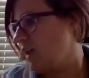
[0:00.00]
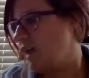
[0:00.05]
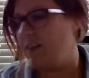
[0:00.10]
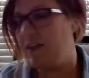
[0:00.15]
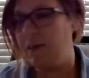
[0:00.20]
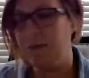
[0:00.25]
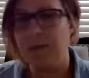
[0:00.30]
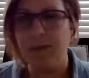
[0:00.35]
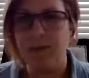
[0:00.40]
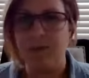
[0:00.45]
I
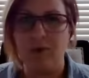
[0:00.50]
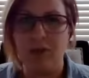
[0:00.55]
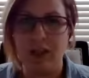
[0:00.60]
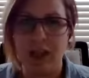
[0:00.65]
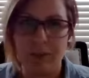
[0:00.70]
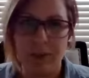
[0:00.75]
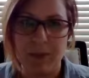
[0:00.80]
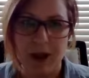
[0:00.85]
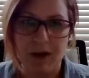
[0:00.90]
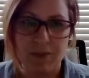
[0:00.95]
think people
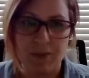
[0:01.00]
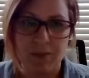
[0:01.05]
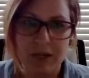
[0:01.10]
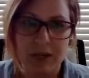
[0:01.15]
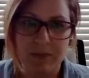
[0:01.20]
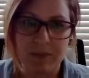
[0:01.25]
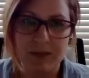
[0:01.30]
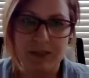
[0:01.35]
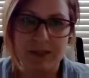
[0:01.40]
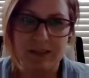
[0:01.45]
like
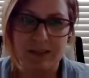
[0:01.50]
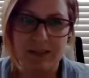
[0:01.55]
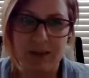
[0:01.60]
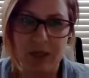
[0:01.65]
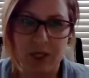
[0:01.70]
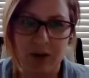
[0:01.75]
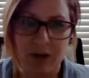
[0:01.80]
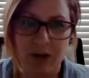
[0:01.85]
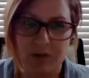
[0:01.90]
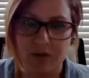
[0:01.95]
PowerPoint because it's been
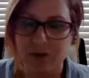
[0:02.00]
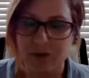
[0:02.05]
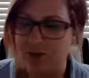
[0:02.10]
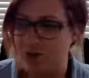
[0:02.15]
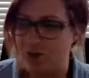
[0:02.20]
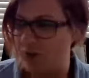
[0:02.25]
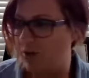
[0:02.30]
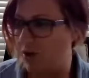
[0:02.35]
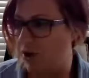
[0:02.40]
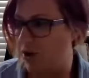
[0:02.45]
around for
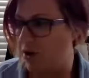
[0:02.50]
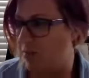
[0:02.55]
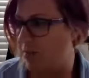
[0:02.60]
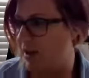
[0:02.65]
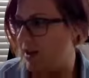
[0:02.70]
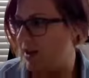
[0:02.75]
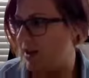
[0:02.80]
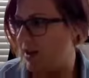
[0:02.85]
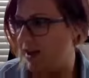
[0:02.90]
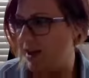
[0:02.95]
so long,
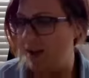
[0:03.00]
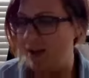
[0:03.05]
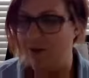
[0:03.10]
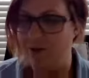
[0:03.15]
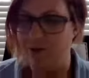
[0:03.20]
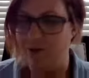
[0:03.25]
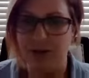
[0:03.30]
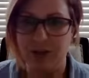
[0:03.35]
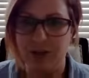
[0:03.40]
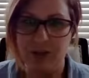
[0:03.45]
but I
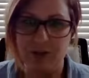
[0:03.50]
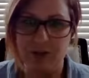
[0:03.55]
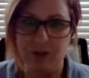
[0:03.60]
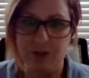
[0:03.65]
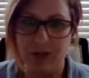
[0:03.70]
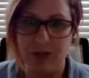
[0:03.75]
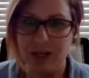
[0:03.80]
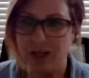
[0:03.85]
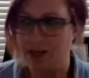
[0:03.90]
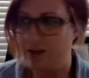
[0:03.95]
really
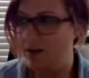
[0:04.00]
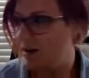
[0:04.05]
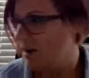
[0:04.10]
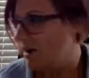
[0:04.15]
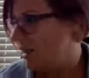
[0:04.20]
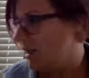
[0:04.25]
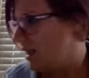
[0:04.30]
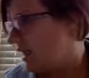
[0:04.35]
enjoyed it.